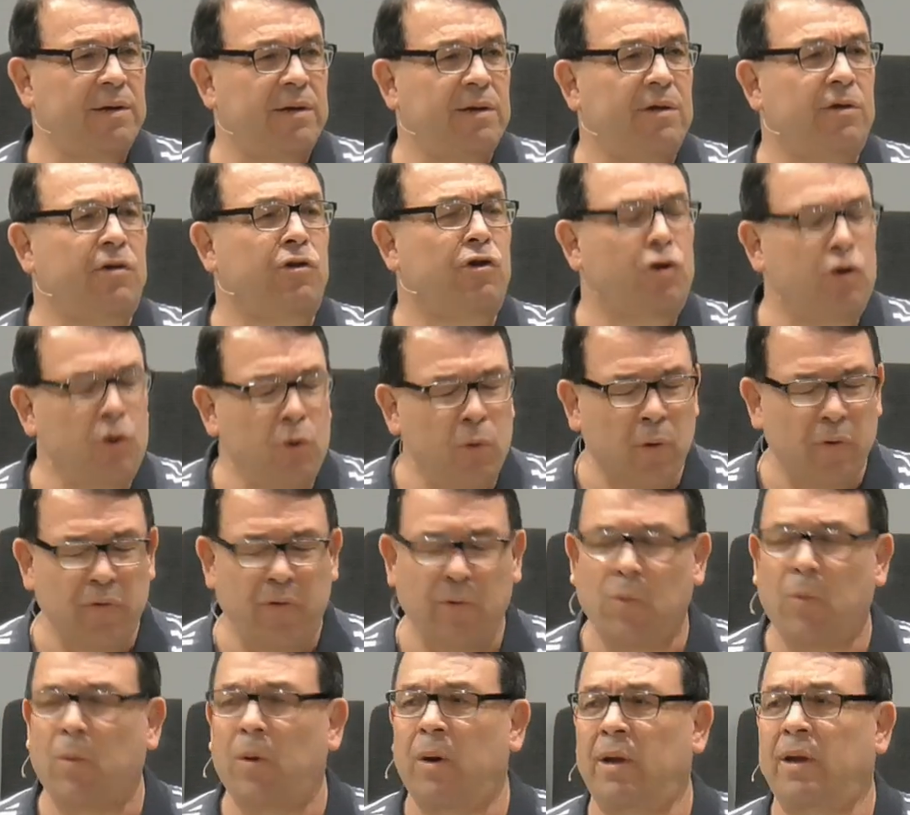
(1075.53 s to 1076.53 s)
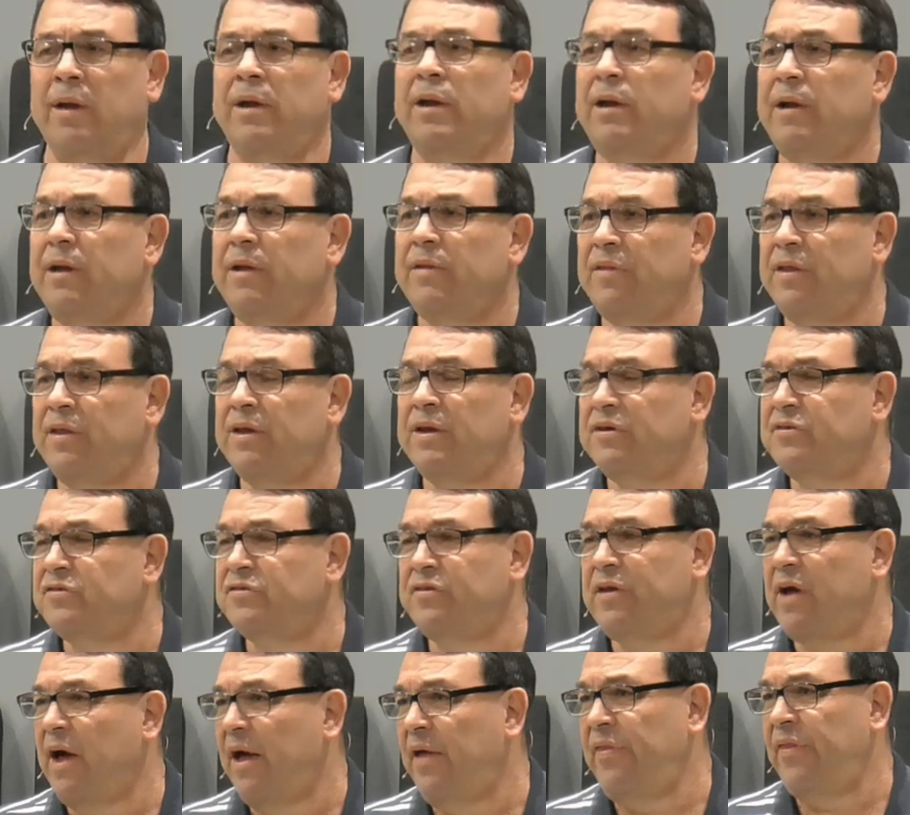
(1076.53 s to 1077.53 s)
You are the one that has
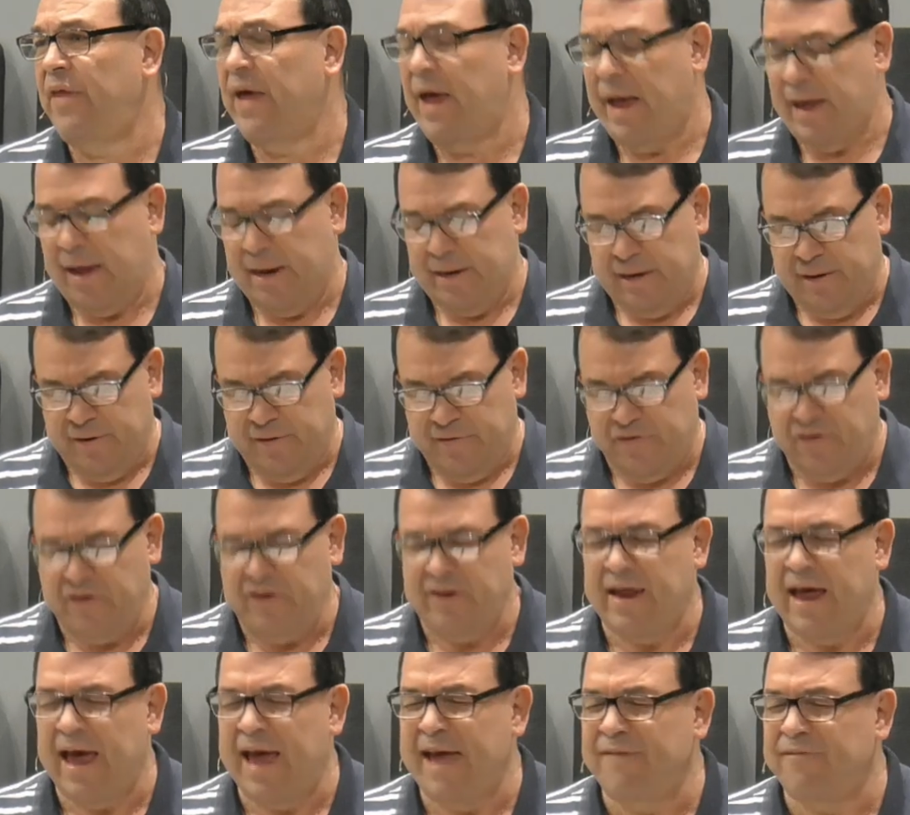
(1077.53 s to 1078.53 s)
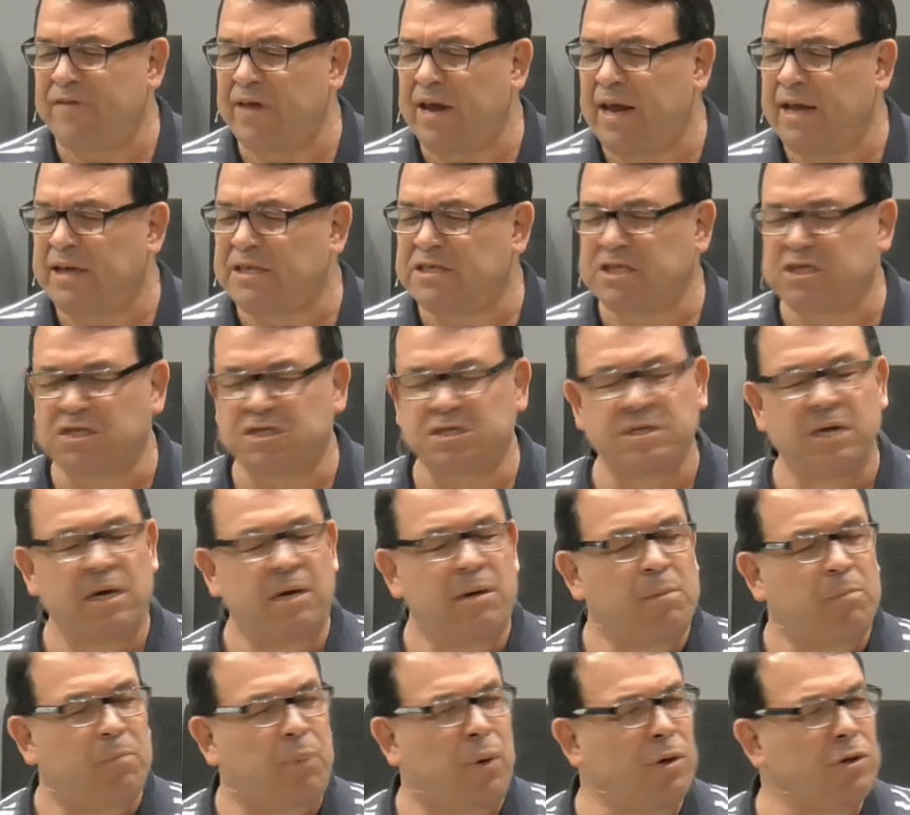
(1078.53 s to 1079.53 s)
done that. See, David had just
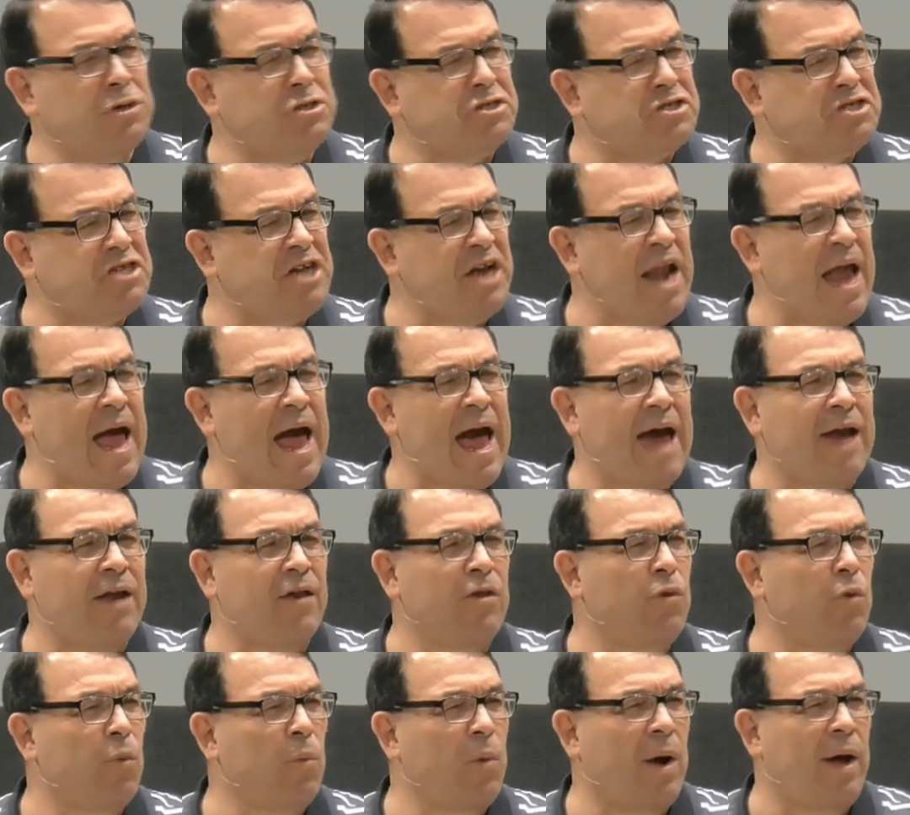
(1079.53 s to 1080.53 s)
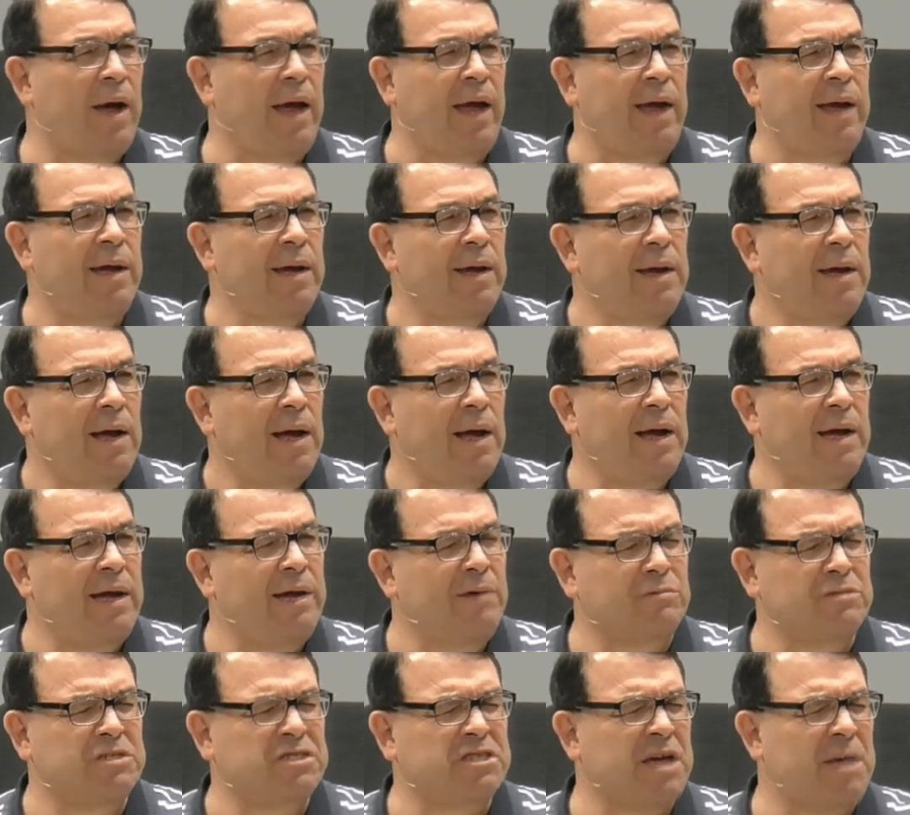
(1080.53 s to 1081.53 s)
pushed it out of the way. It
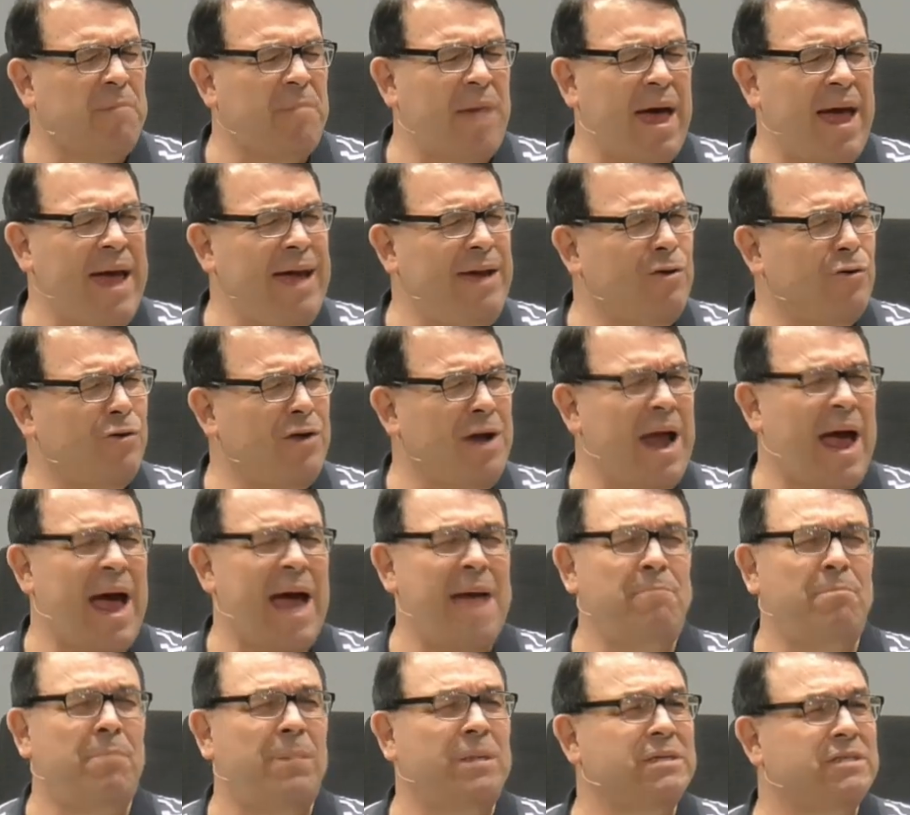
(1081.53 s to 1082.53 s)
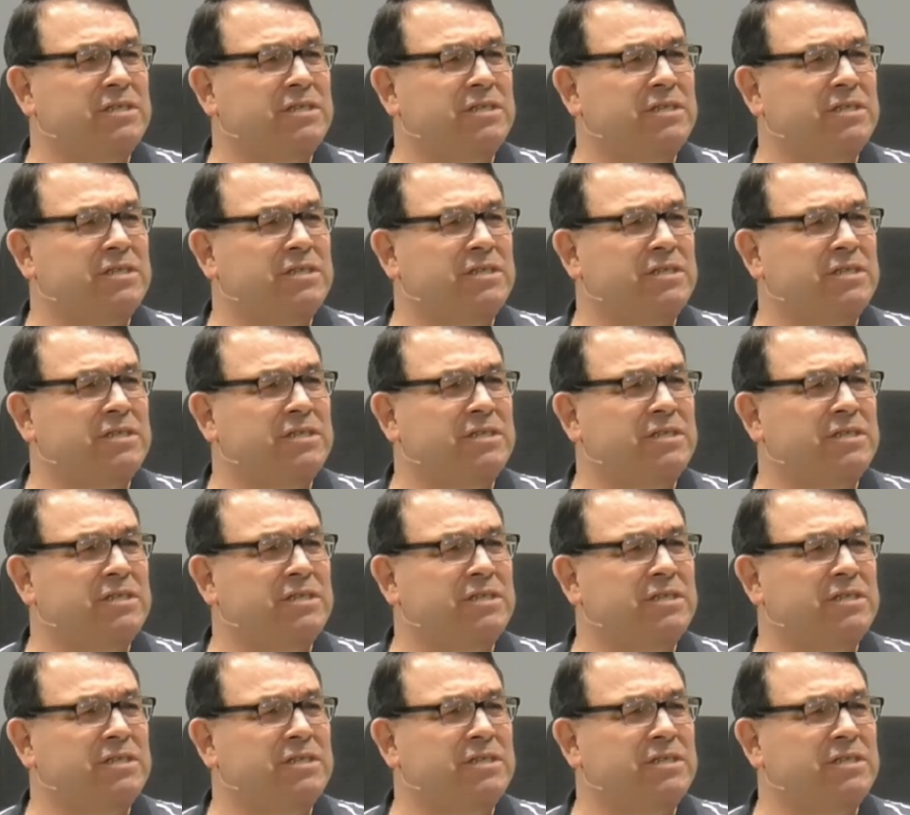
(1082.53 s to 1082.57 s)
was some 8 or 9 months